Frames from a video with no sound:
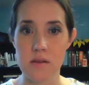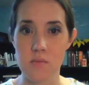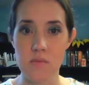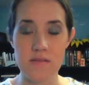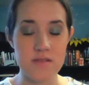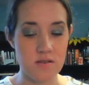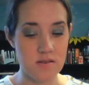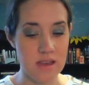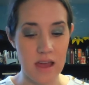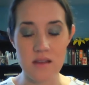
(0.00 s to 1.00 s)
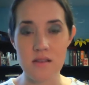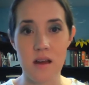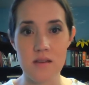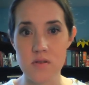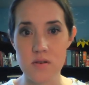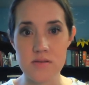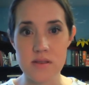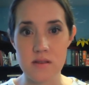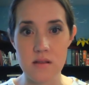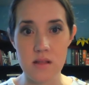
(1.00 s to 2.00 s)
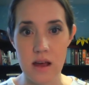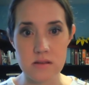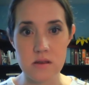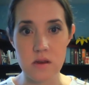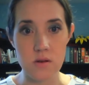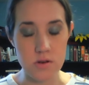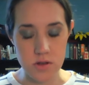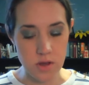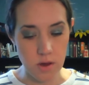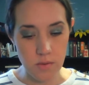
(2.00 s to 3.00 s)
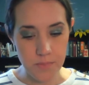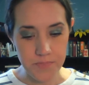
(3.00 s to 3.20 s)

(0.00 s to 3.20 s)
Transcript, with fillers: And we've certainly had a lot of those in the last year or so.